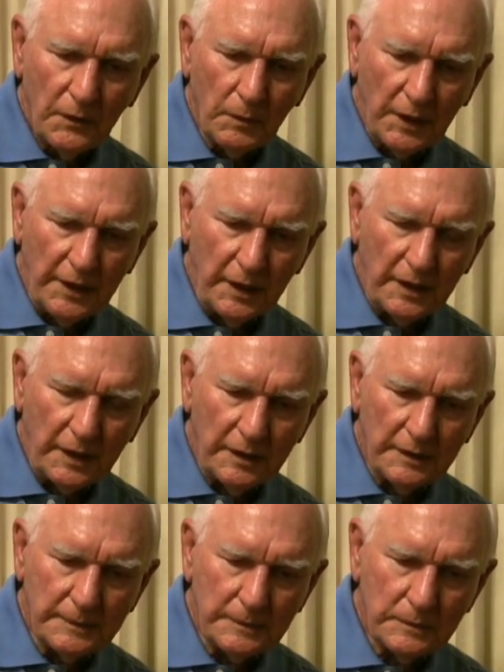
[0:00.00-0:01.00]
we got
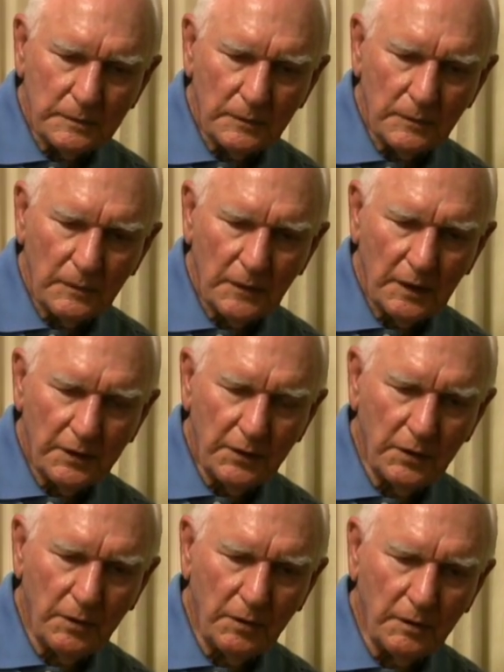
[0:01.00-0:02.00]

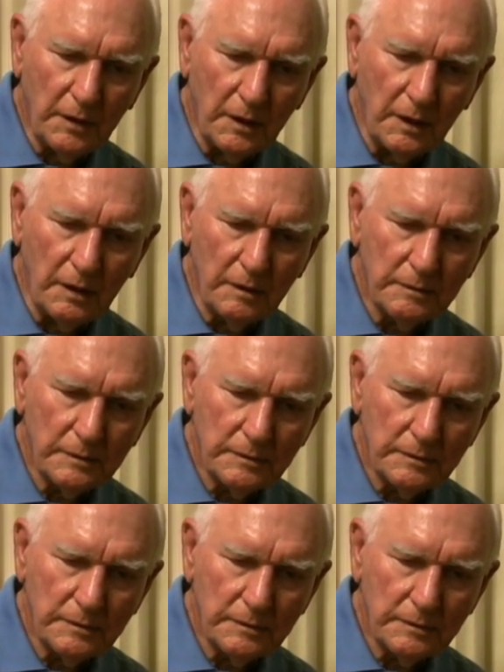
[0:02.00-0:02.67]
to uh,